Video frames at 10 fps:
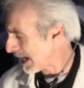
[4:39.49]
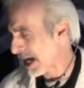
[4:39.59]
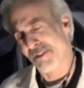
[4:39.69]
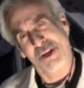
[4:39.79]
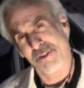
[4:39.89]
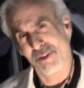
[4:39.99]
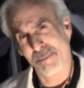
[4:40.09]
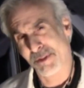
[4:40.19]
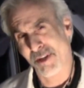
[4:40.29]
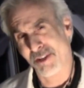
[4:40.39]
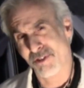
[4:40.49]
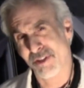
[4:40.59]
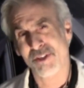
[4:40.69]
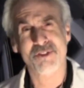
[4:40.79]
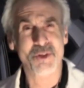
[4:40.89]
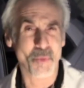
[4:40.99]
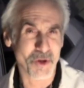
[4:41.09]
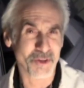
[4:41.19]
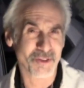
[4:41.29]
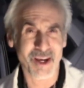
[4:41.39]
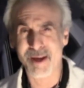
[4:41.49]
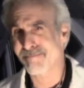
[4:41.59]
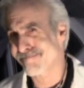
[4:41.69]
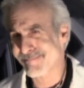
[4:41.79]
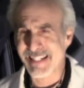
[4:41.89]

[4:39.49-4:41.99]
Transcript: The other limitation is in the wintertime,